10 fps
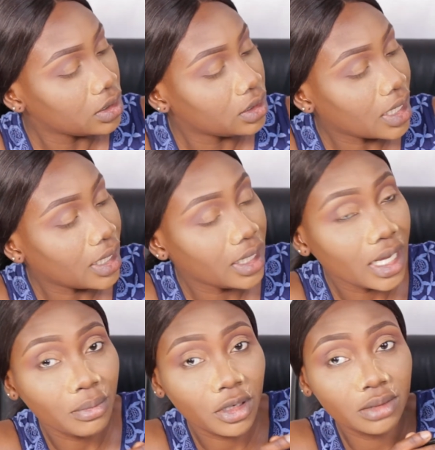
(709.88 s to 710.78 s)

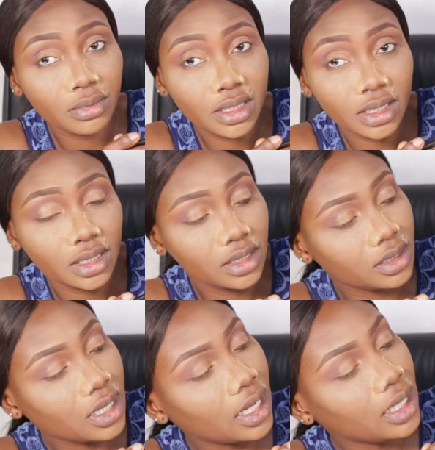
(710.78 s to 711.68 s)
Dahlia. I'm going to be mixing this
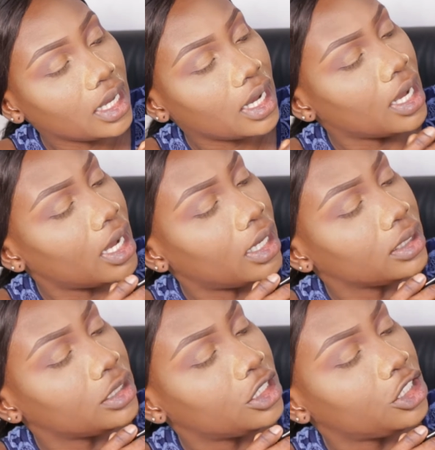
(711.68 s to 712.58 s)
Dahlia
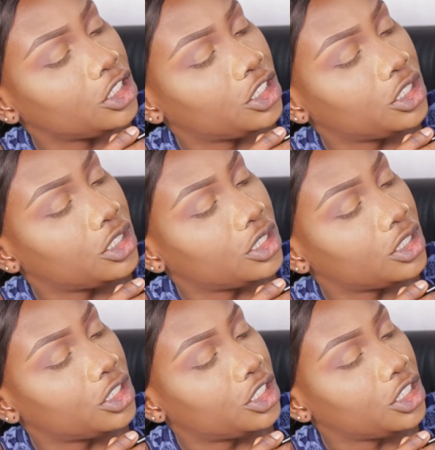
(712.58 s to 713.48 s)
and
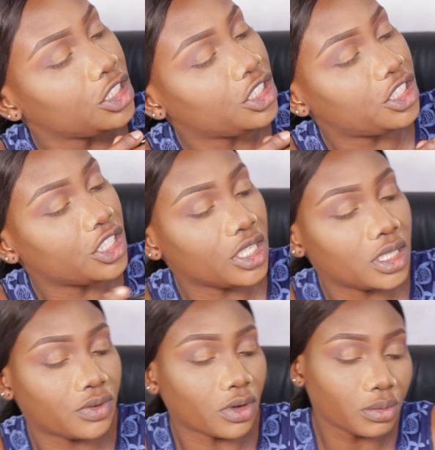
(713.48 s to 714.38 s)
Chi
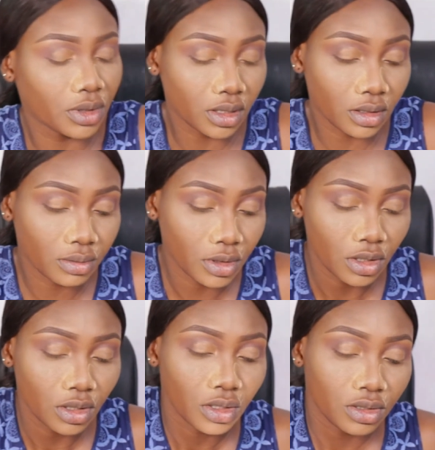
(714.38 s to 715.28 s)
shades from the
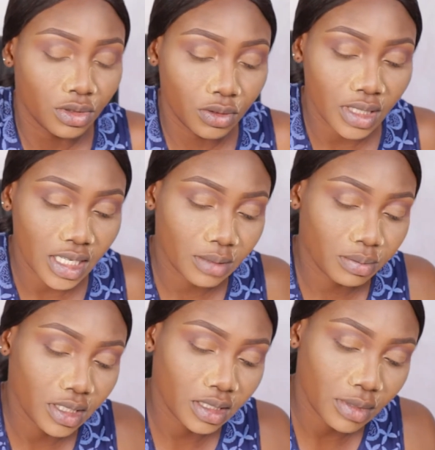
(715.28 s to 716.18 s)
Juvia's
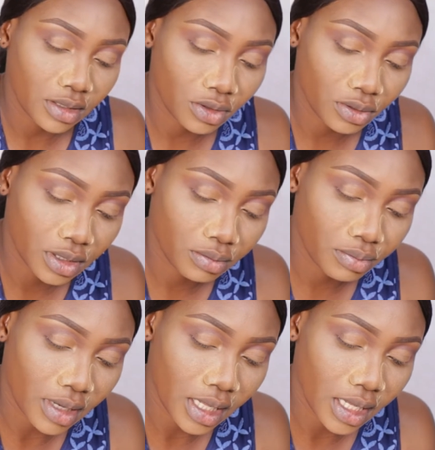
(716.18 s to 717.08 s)
Place Masquerade
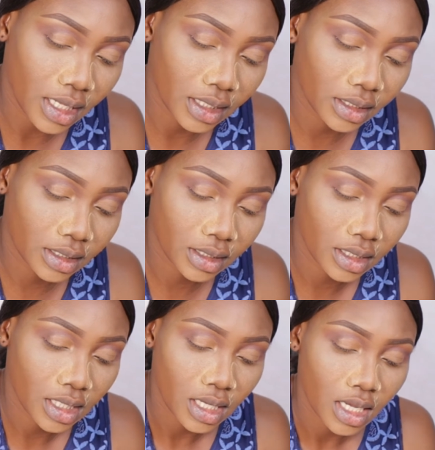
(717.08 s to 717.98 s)
palette.
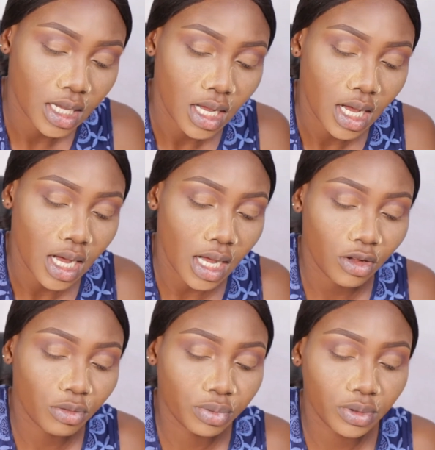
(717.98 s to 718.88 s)

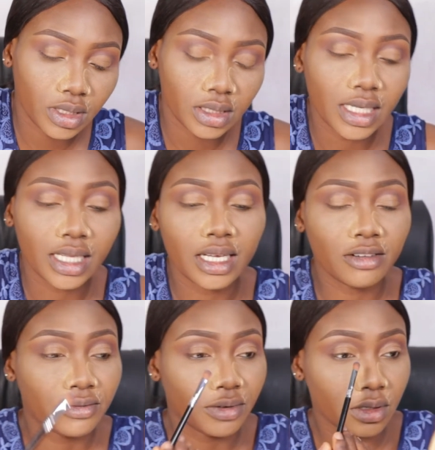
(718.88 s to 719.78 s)
I'll put the
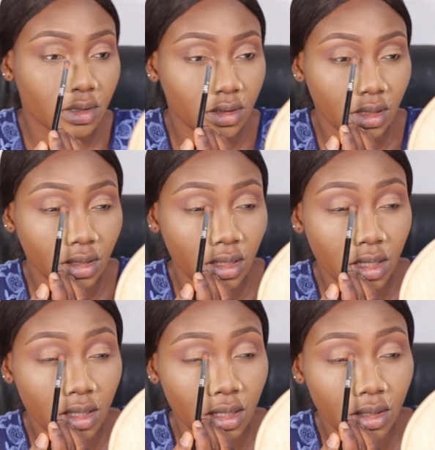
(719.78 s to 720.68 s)
Dahlia first in the
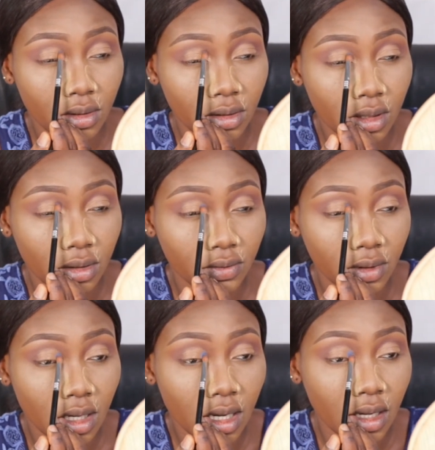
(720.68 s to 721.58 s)
inner corner of
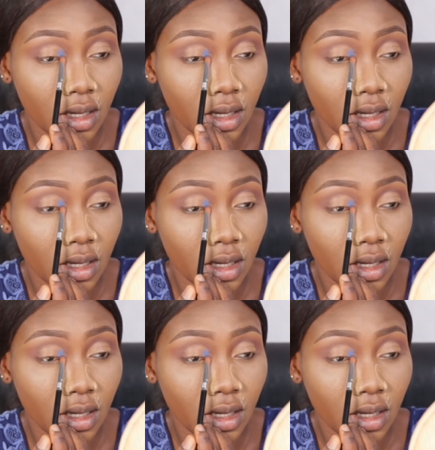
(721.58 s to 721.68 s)
the eye